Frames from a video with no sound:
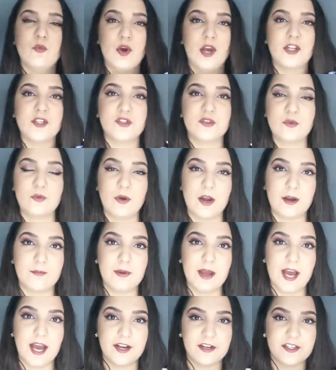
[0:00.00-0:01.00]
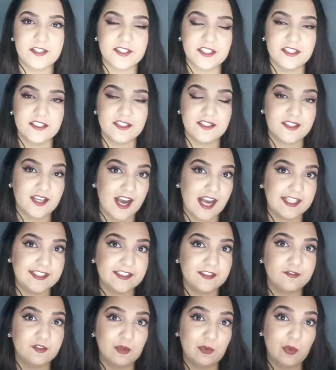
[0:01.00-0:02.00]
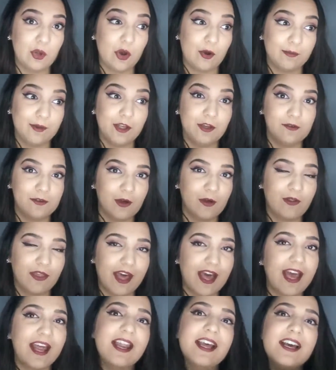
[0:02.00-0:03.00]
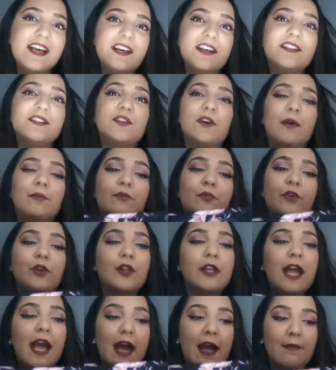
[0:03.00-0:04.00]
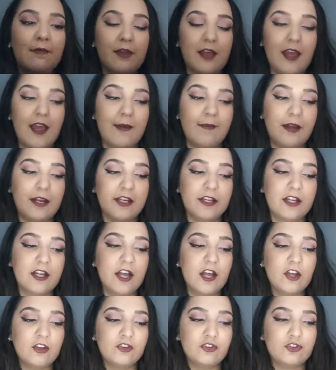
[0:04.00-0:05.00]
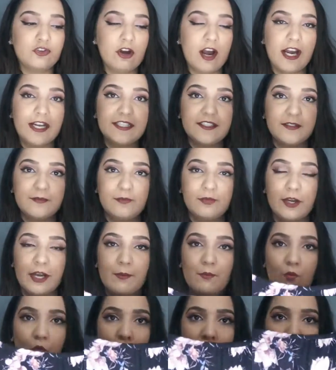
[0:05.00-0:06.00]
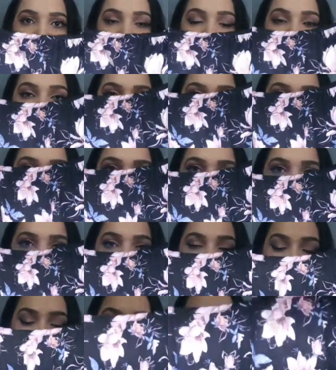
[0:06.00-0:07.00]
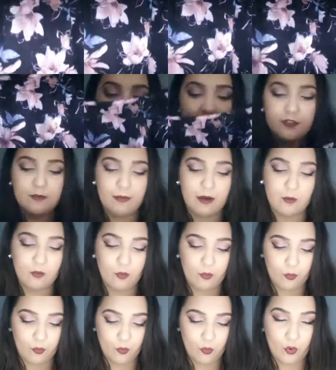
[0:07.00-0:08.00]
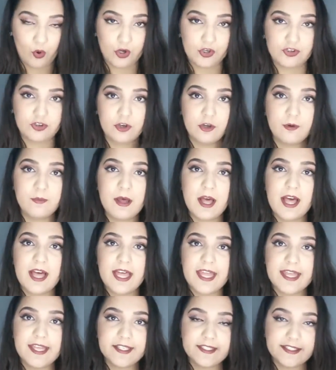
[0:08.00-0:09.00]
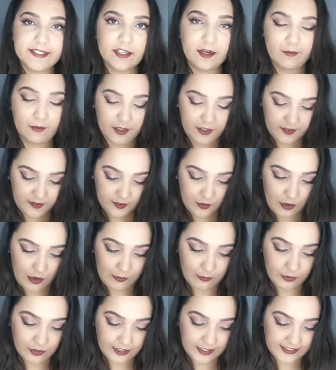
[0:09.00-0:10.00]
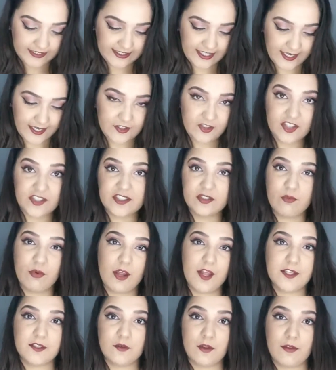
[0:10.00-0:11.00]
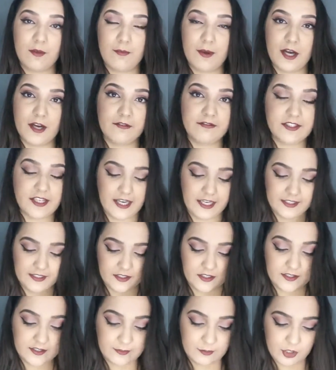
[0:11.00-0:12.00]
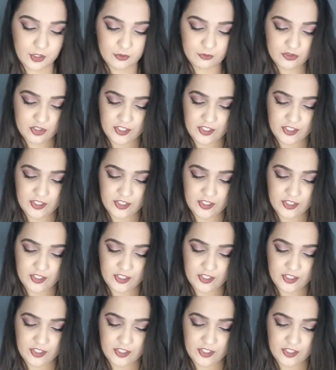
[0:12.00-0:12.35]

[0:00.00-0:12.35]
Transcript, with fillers: one to wear patterns and designs. If you know me, you know that. So I'm really happy. I'm gonna try to bring more patterns and designs into my wardrobe this summer, so I'm really excited just to wear this with a pair of tights or some cute